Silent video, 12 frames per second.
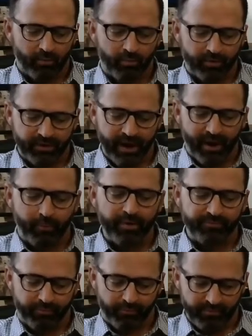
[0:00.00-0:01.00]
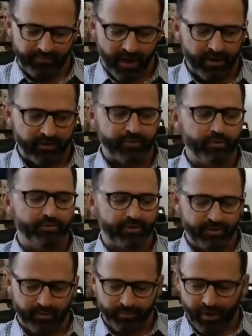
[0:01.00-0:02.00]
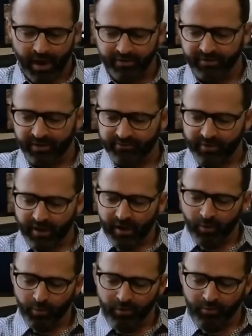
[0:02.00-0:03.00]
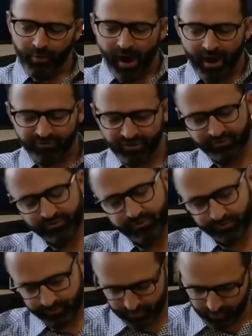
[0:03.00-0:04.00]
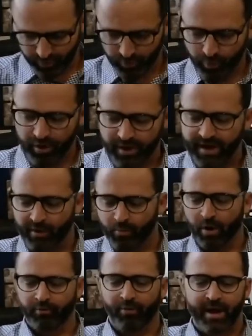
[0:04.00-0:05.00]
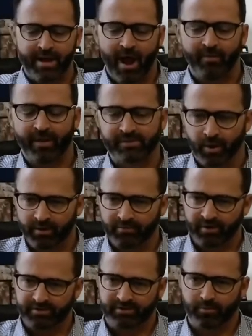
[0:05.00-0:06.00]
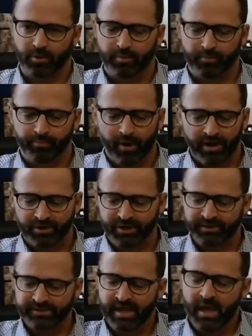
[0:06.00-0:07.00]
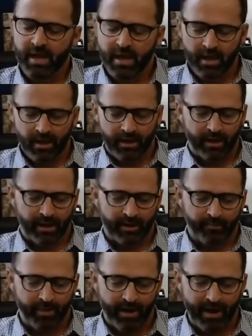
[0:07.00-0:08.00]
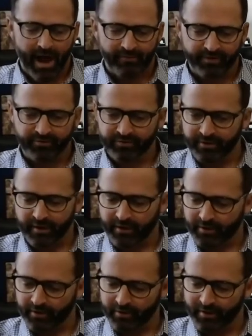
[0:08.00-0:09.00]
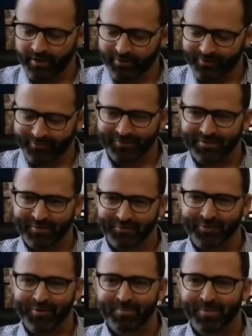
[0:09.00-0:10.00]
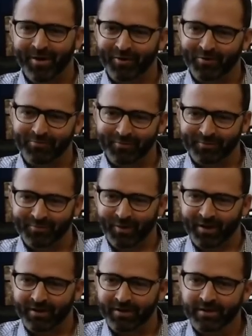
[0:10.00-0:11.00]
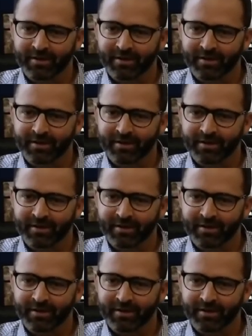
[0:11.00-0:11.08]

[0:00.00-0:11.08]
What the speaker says: Yeah, we've done a few senior projects. We're working on one right now. That's one of our suburban projects. Obviously, you're seeing those go up all over as well.